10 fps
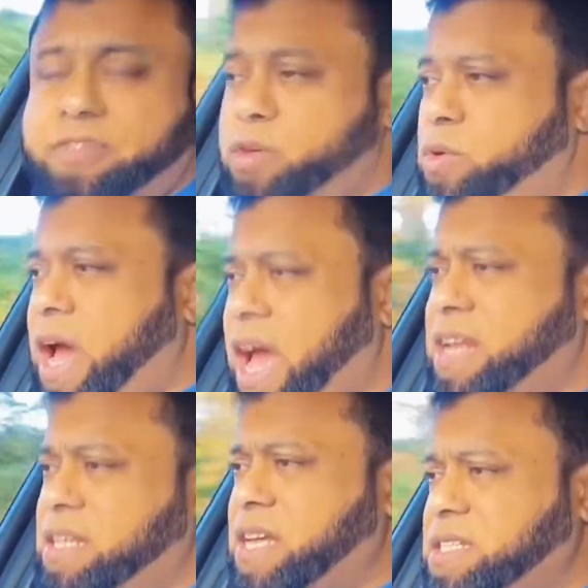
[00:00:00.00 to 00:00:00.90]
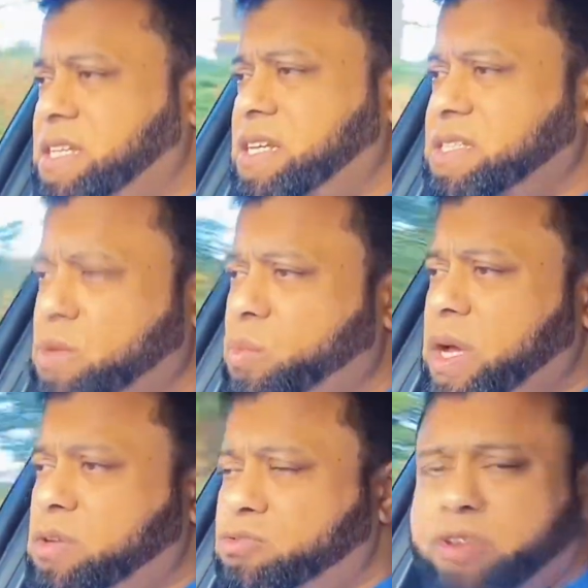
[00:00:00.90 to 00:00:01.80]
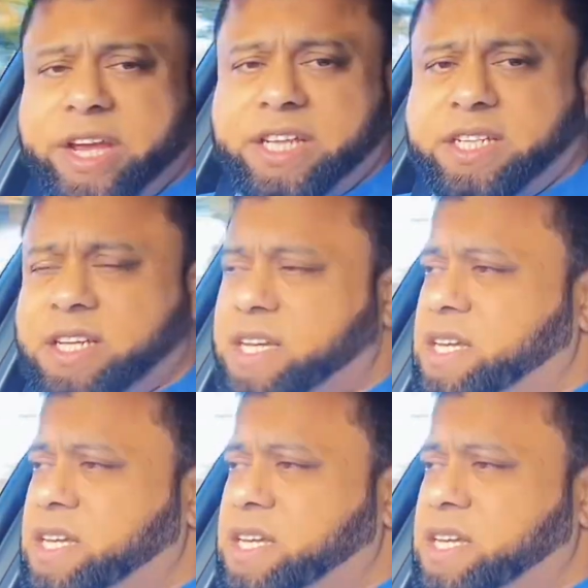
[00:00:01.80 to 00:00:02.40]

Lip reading: you can. That's the reason why you trained.